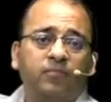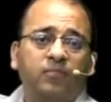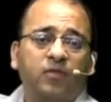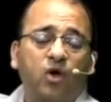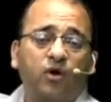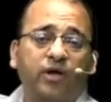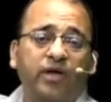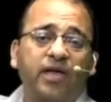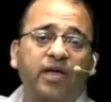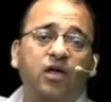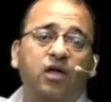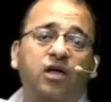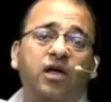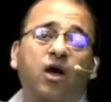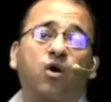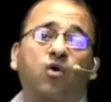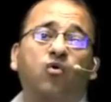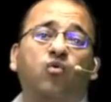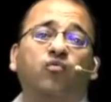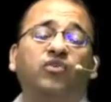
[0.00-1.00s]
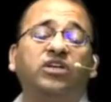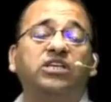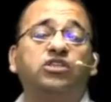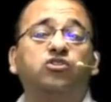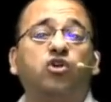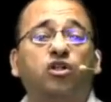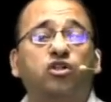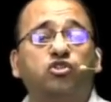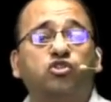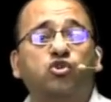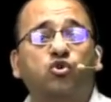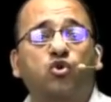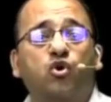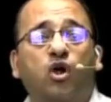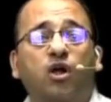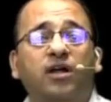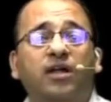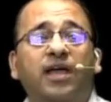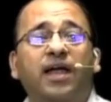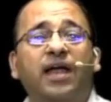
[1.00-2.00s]
okay which is also
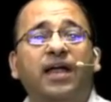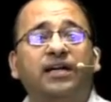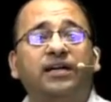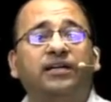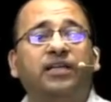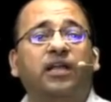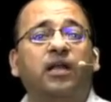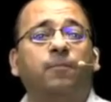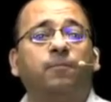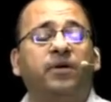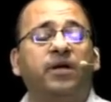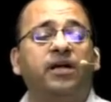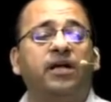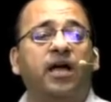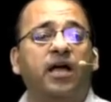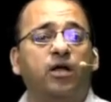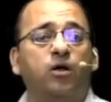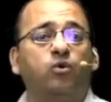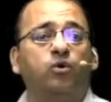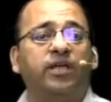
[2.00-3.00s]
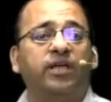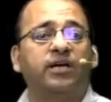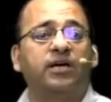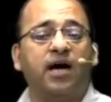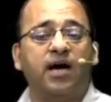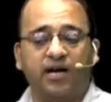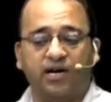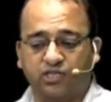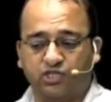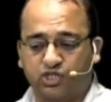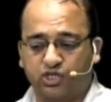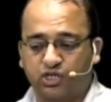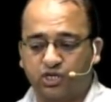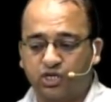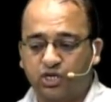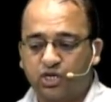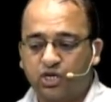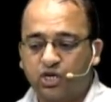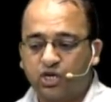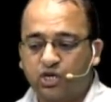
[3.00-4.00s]
called interrupted aortic arch
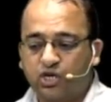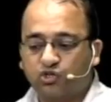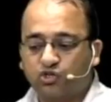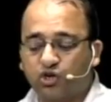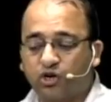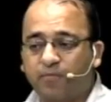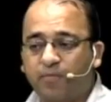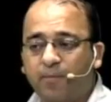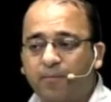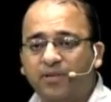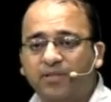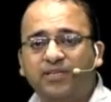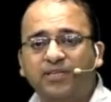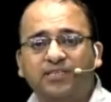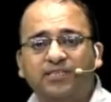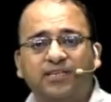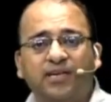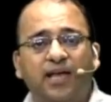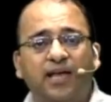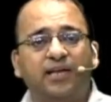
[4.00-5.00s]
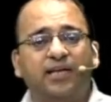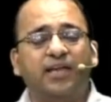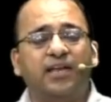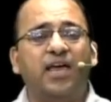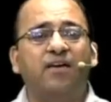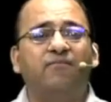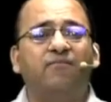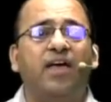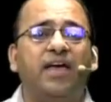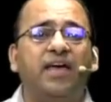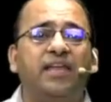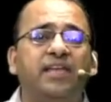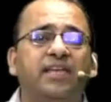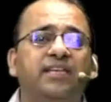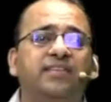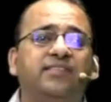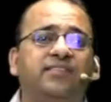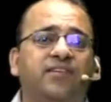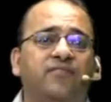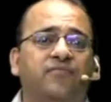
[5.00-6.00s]
so remember this child can have any
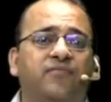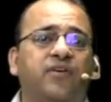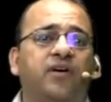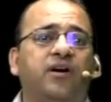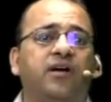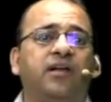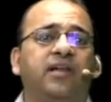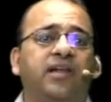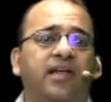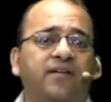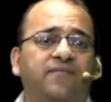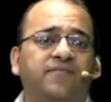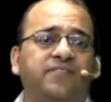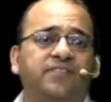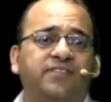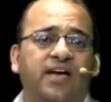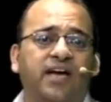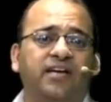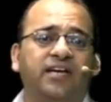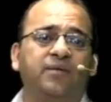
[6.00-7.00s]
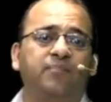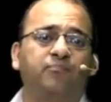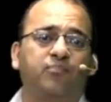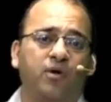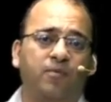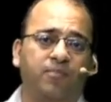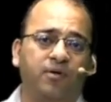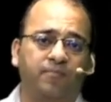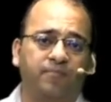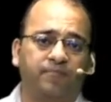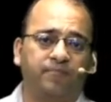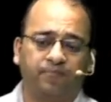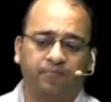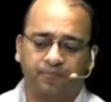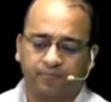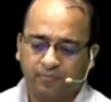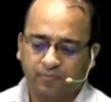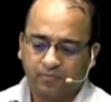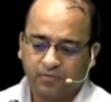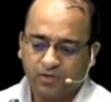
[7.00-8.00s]
severe left sided problem
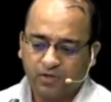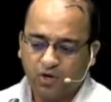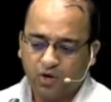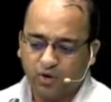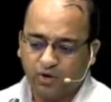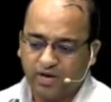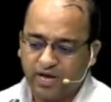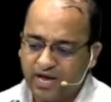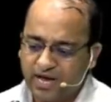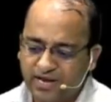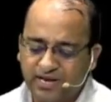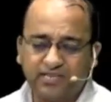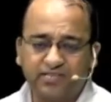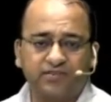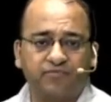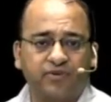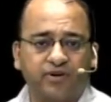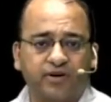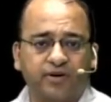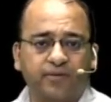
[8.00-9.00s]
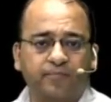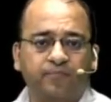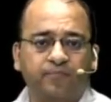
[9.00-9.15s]
okay any severe